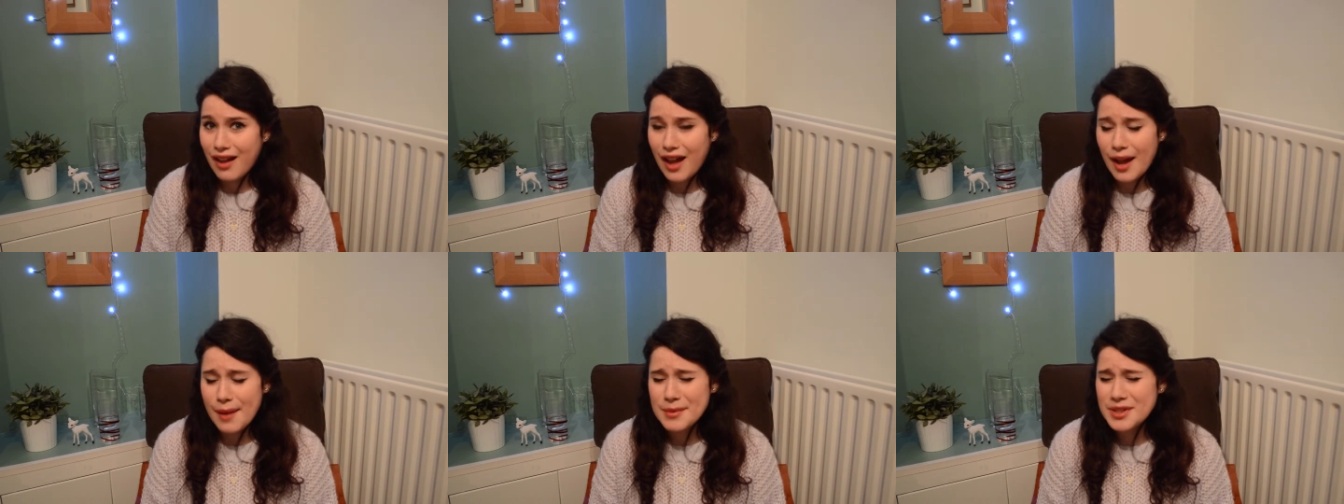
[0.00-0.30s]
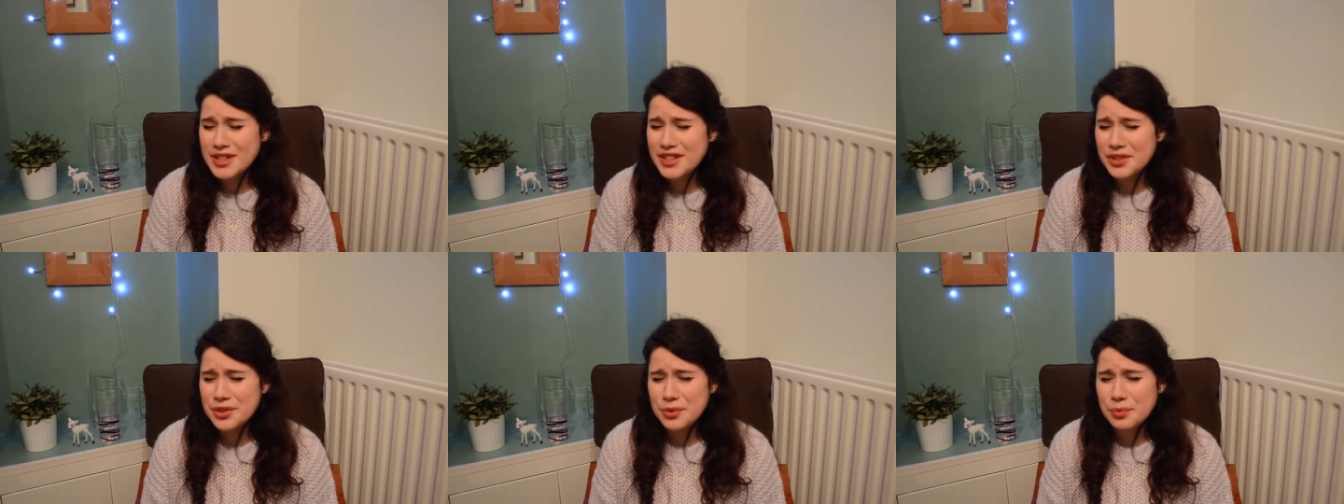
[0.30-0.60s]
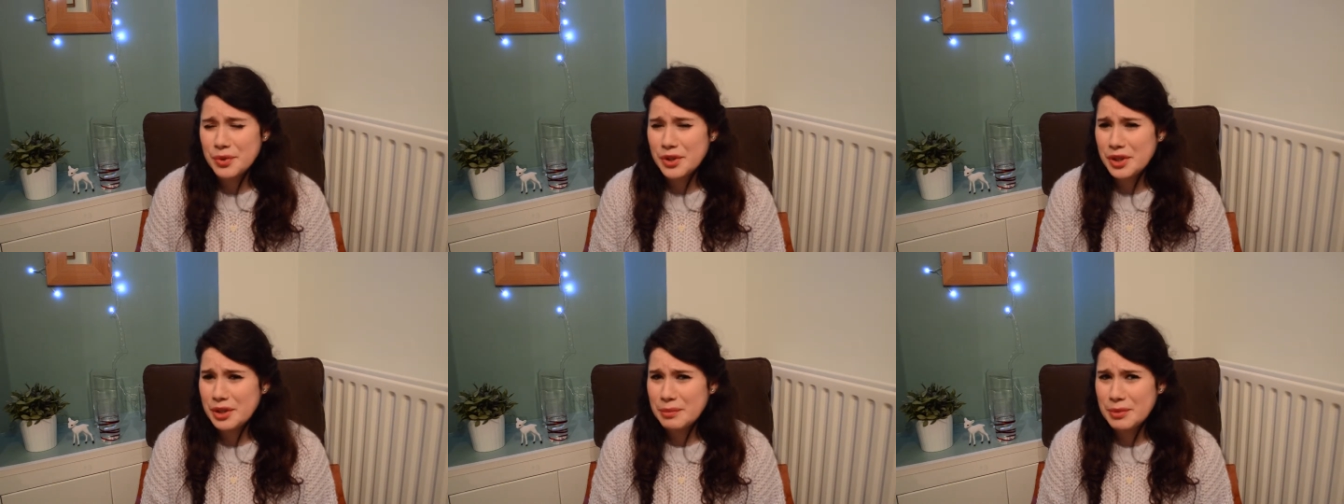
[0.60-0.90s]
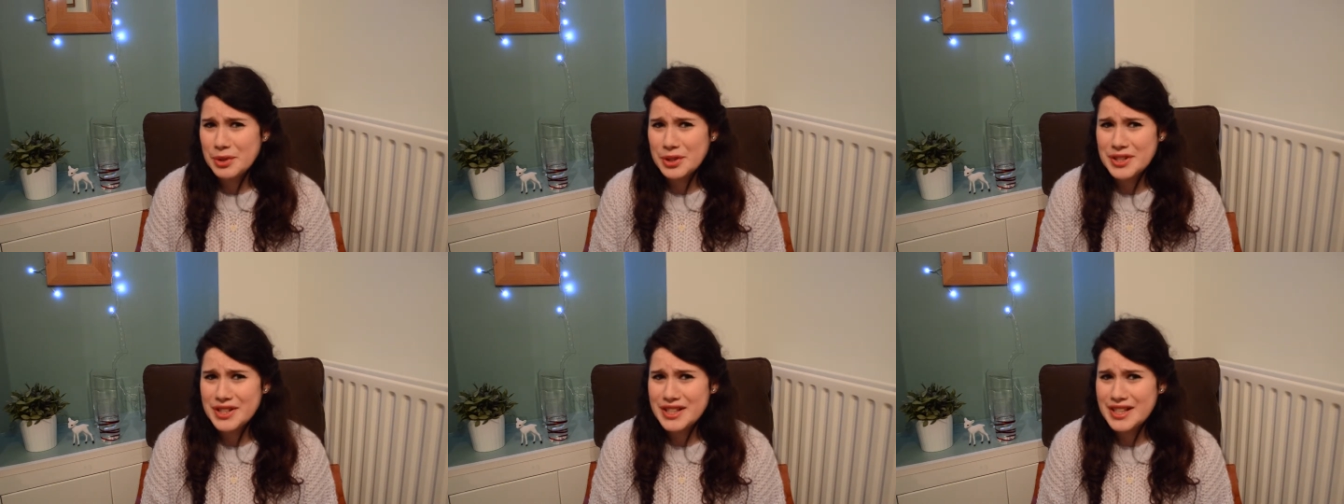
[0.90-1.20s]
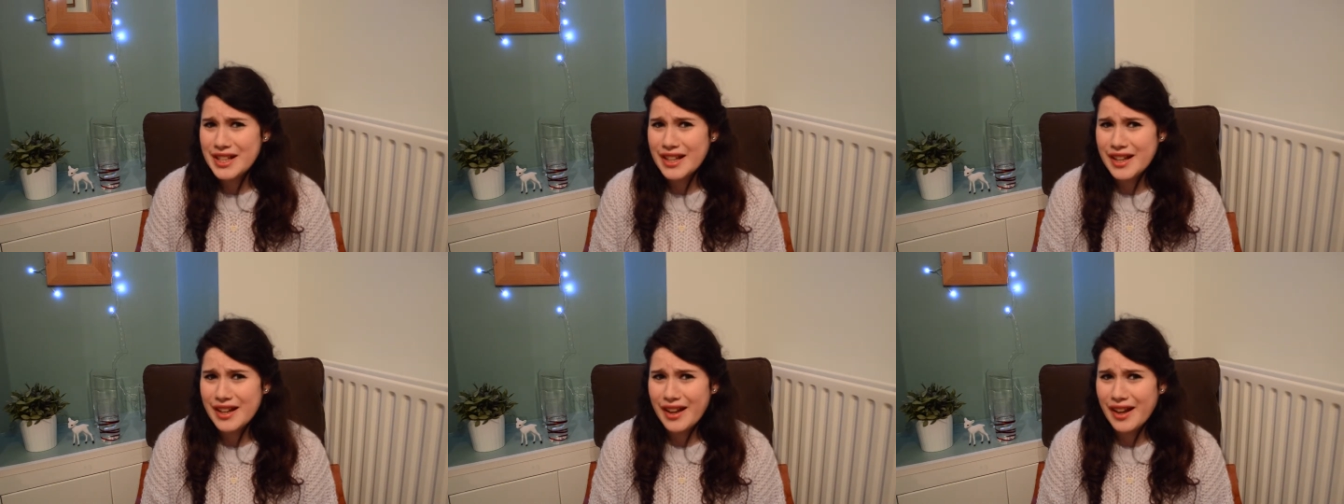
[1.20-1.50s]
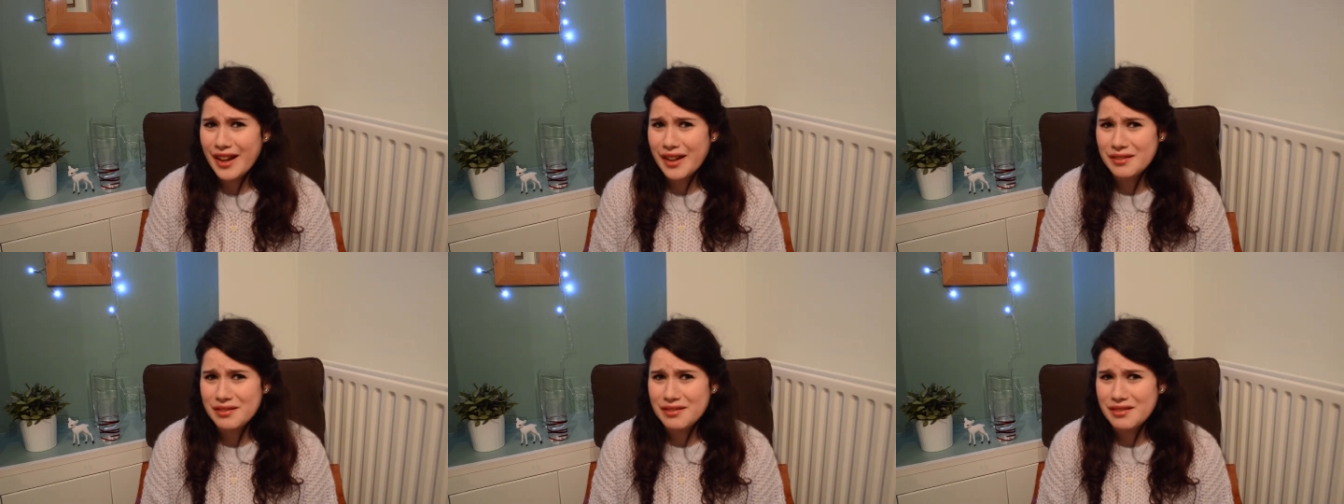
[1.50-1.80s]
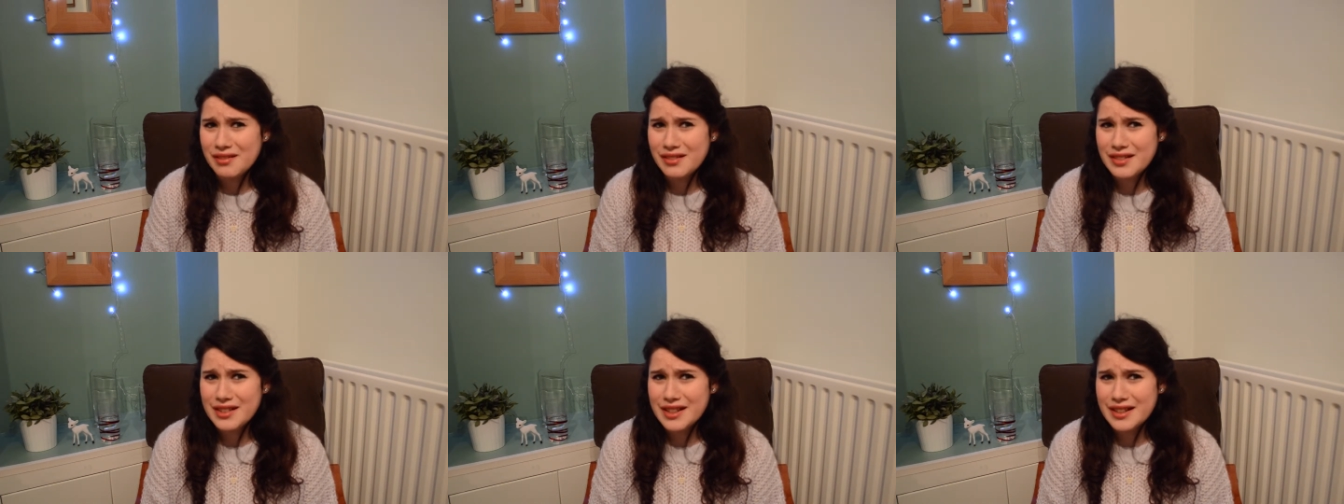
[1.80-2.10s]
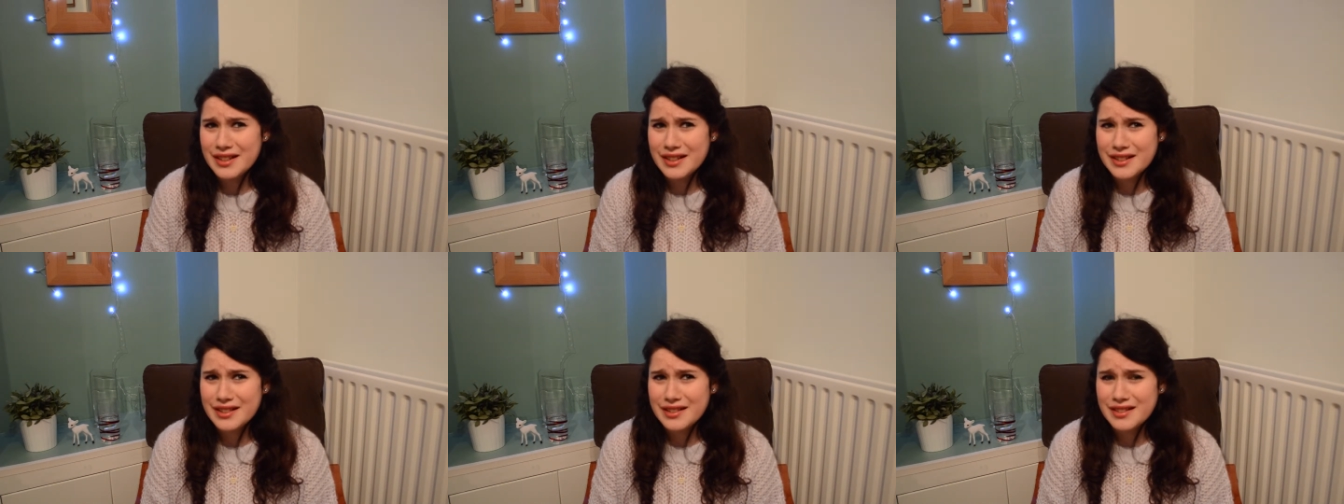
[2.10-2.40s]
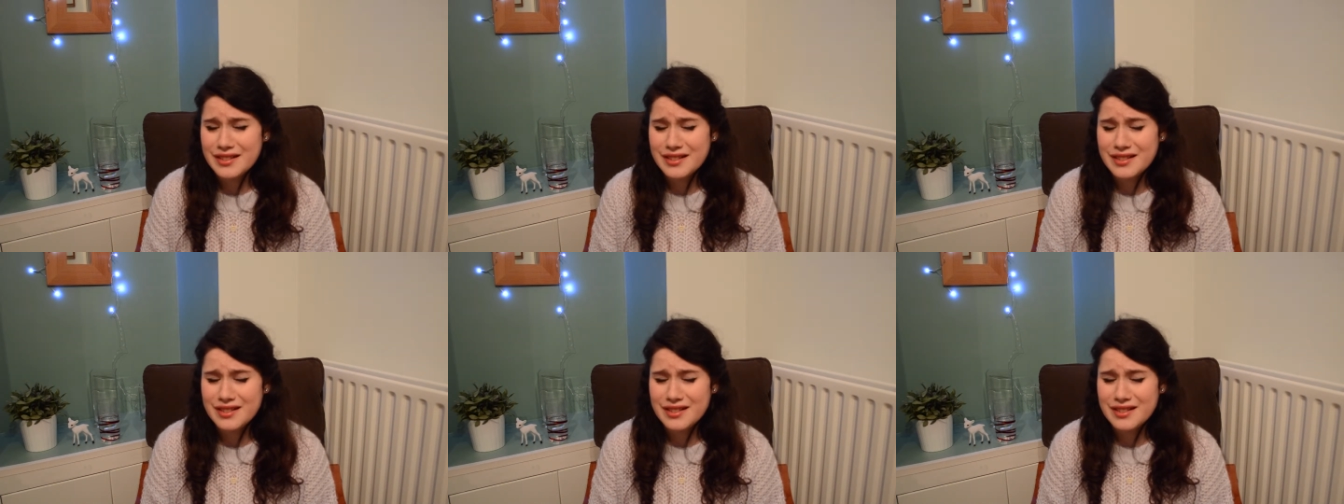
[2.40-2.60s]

I'm in such a weird mood today. I didn't